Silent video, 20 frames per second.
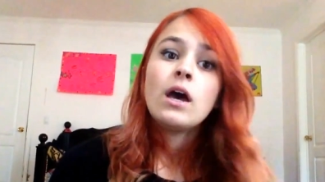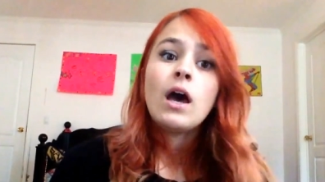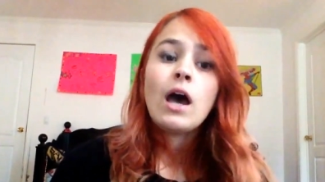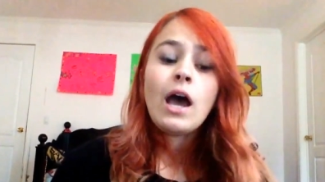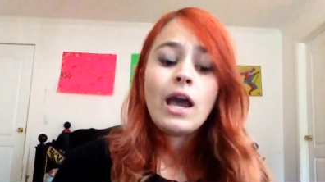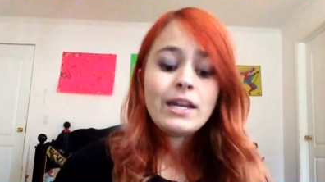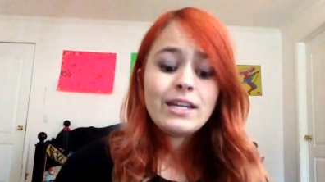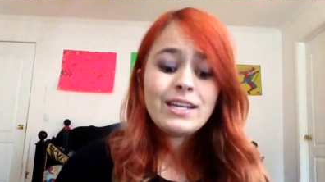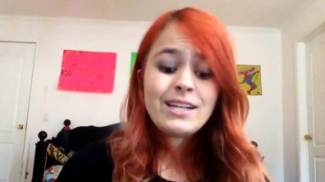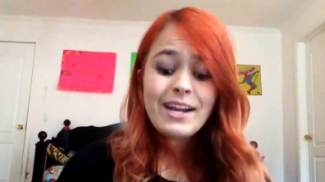
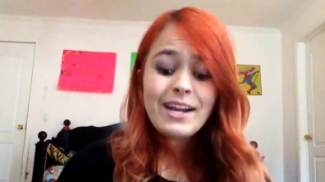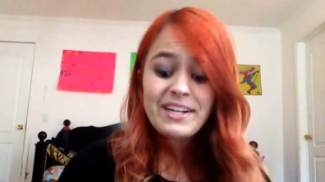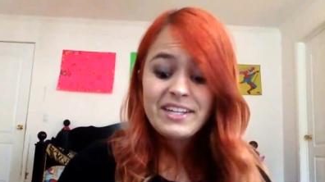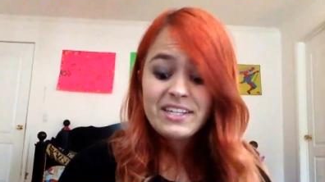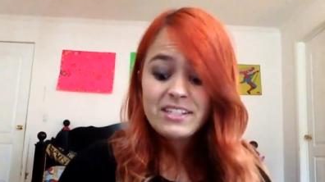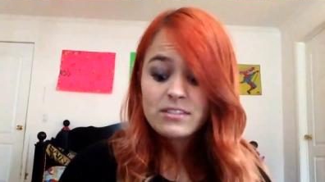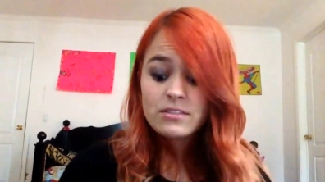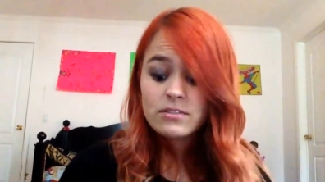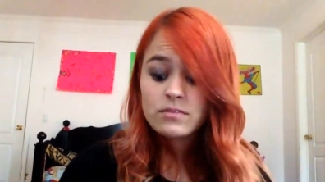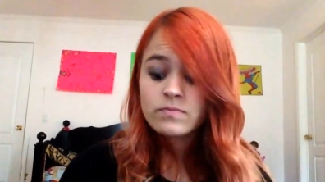I need
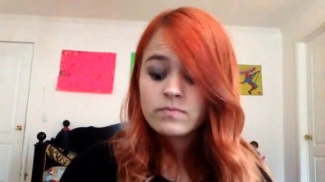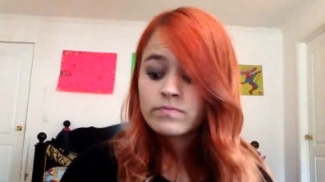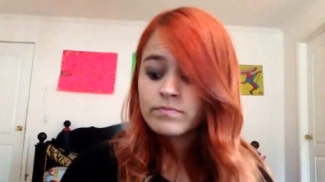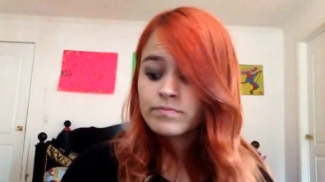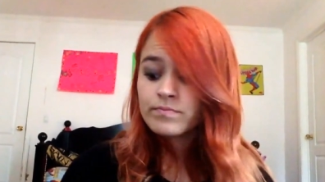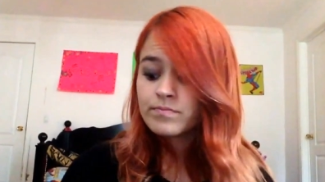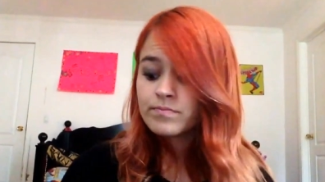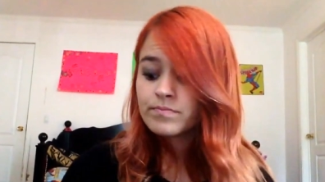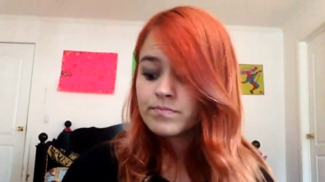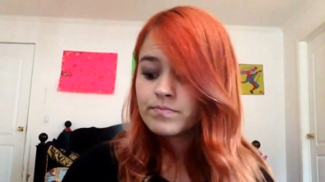ideas.
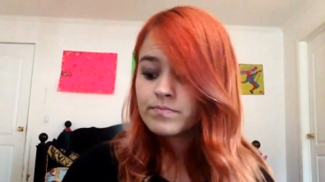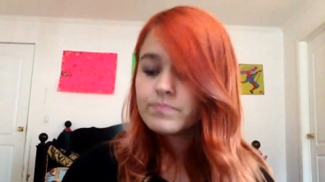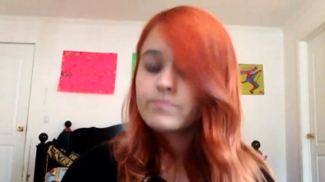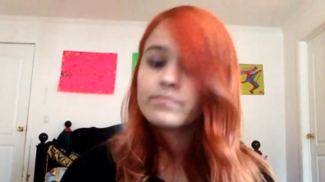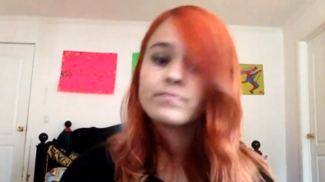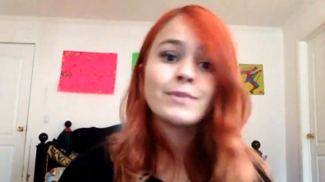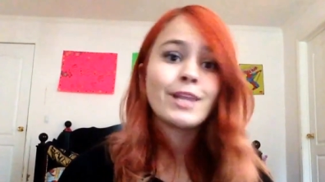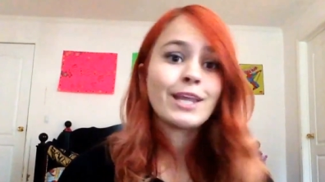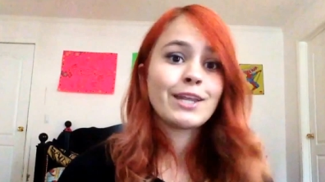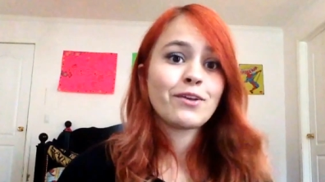
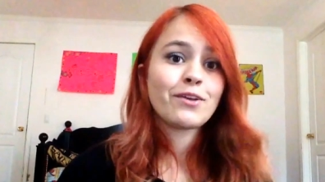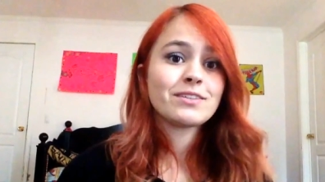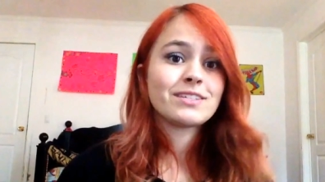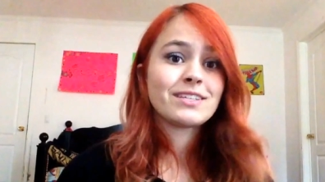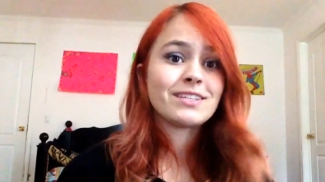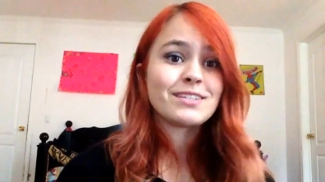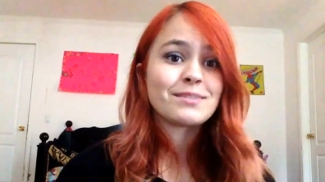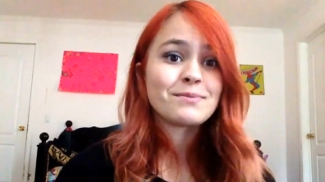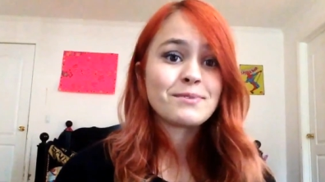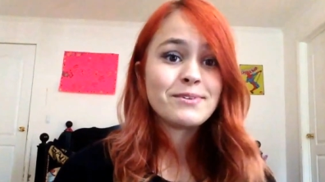I know I
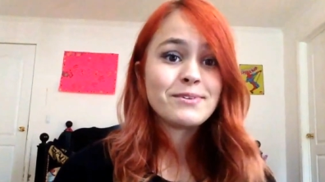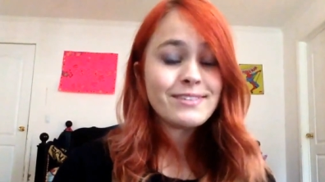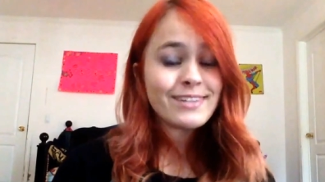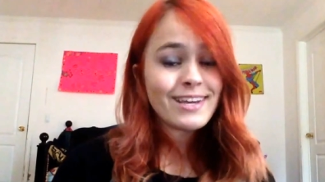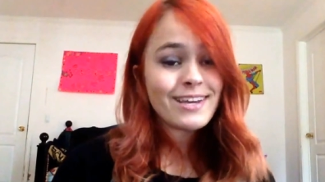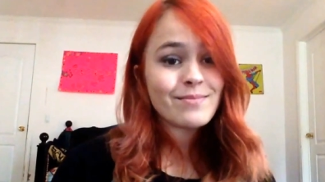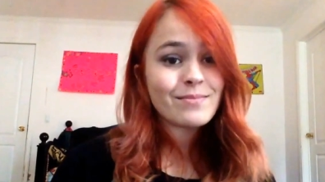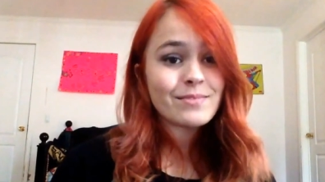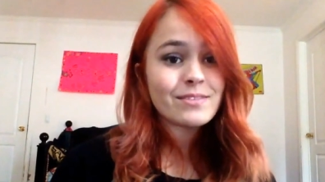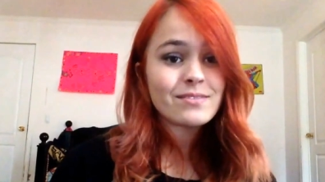said this a million
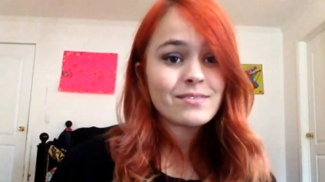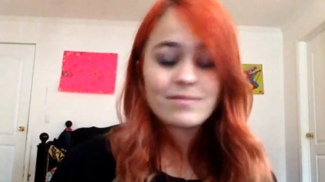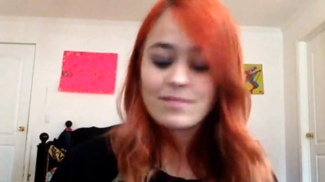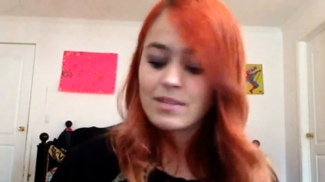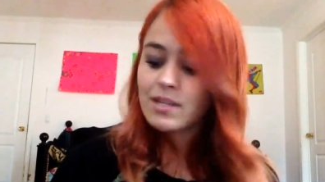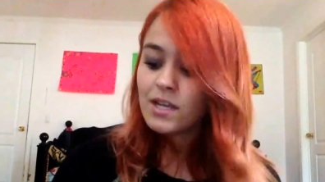times.